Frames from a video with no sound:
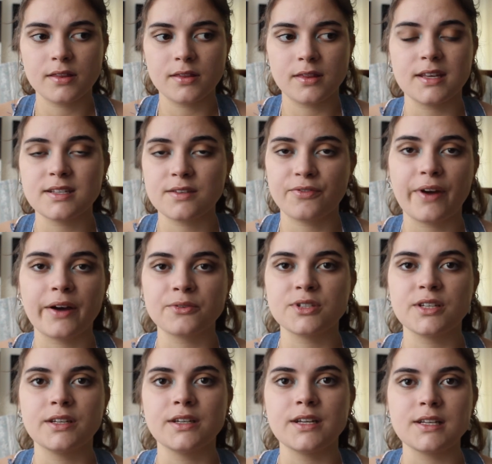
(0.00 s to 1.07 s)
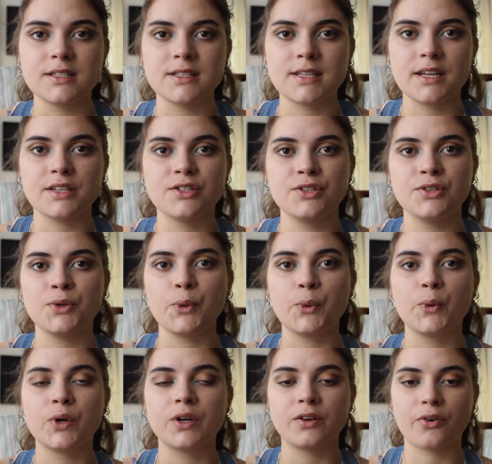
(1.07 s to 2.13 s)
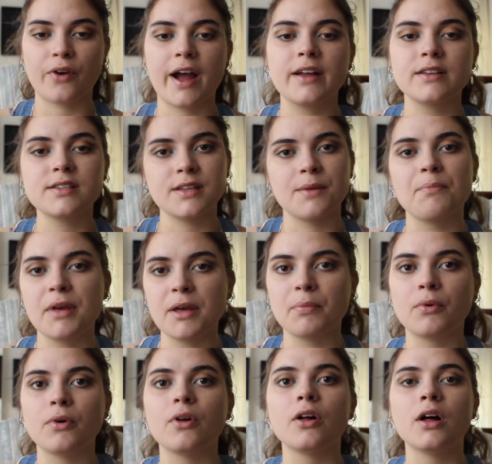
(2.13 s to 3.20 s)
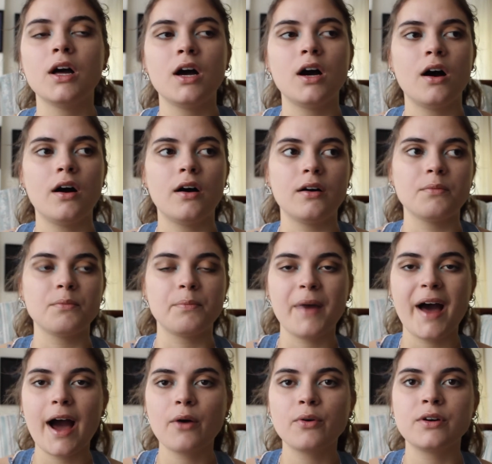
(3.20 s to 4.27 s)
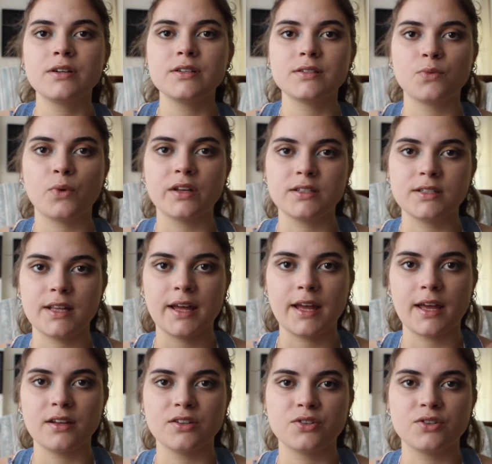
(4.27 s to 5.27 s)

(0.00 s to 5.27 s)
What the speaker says: this fountain is set to grant some people powers. Once they